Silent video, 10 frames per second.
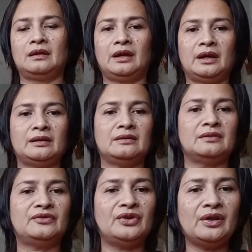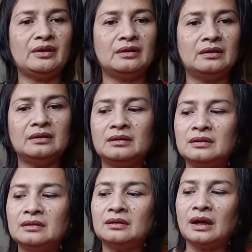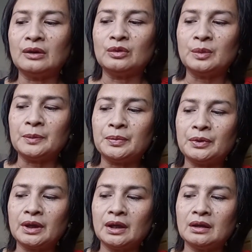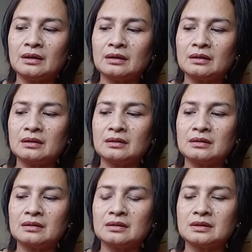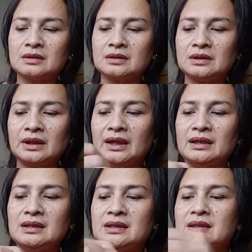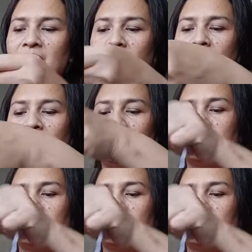And further, I will be poking inside,